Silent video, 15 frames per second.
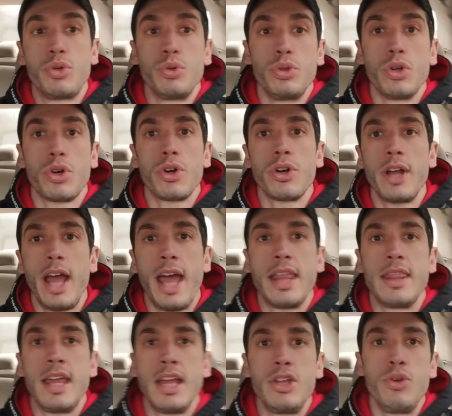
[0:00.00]
to learn
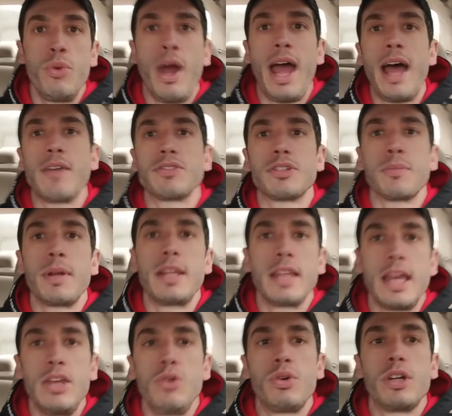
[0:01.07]
and then you have somebody
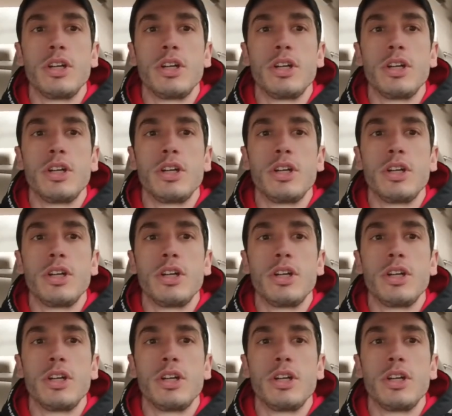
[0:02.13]
that you